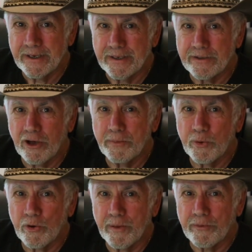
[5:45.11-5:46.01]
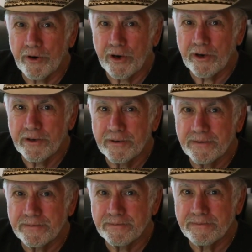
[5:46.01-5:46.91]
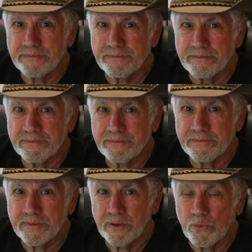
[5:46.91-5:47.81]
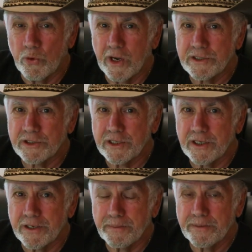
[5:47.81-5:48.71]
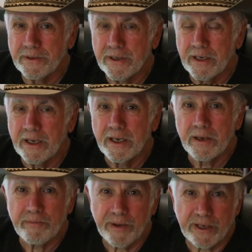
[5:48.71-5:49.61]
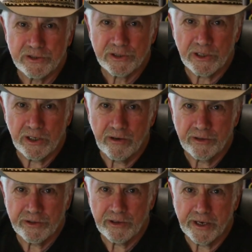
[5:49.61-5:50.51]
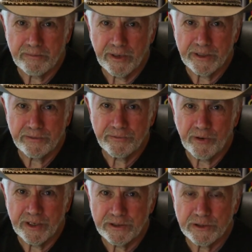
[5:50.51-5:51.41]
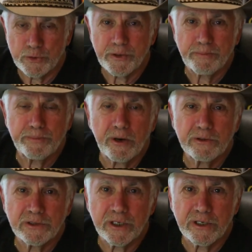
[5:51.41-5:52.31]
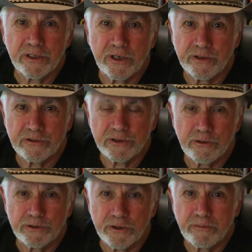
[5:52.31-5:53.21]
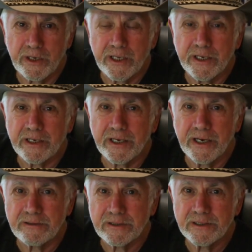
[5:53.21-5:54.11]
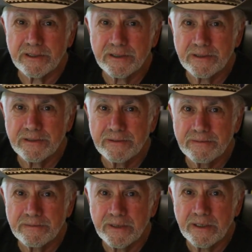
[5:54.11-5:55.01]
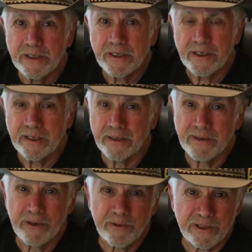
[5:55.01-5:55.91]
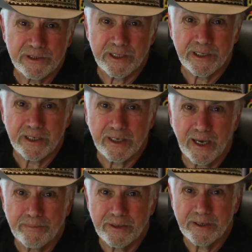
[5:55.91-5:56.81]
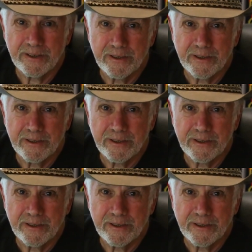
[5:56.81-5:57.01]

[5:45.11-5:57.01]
And tell me where I'm wrong. Watch the clip. Pass it along to your like-minded friends. Repost it in all your social media accounts. You might want to send a copy